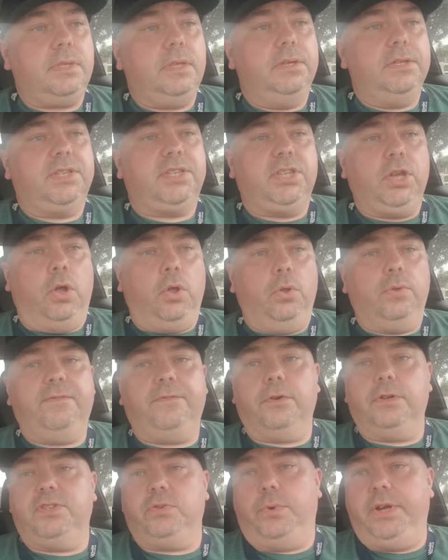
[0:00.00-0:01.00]
sold
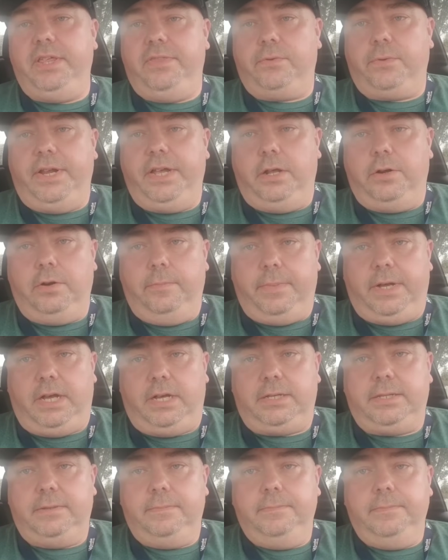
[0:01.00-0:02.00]
for
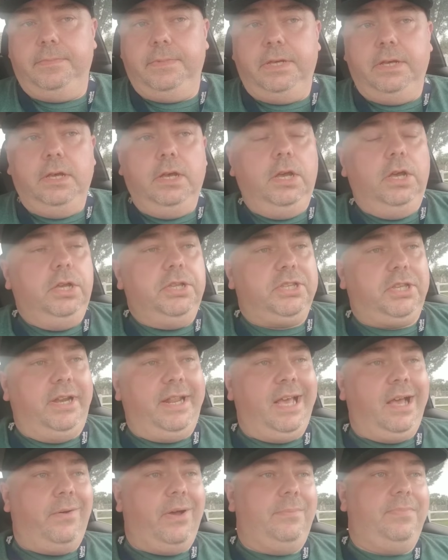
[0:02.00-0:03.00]
$2,300. So
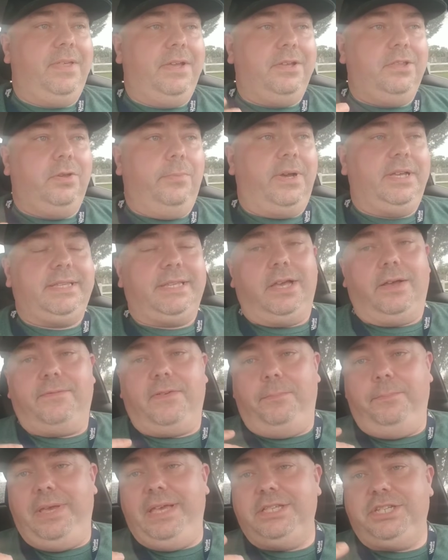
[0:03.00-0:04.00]
now I'm thinking to myself,
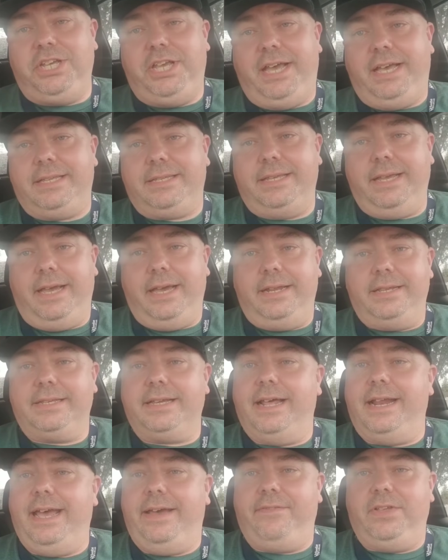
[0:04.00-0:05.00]
a BGS 10 has
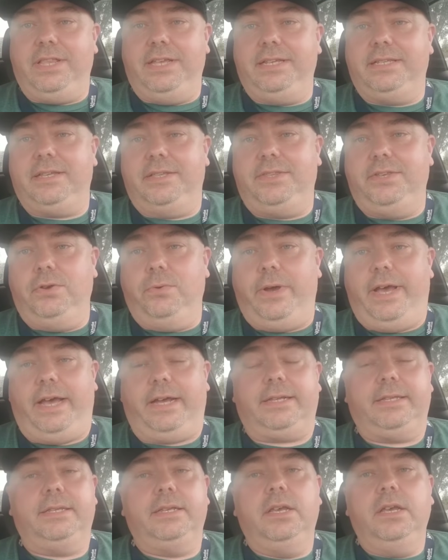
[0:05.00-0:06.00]
got to have at least a
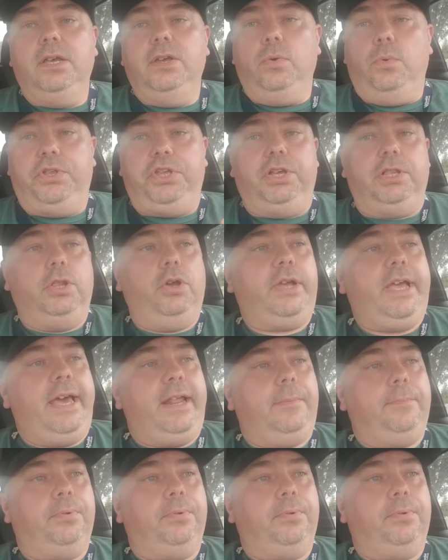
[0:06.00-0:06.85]
2X. When you look at a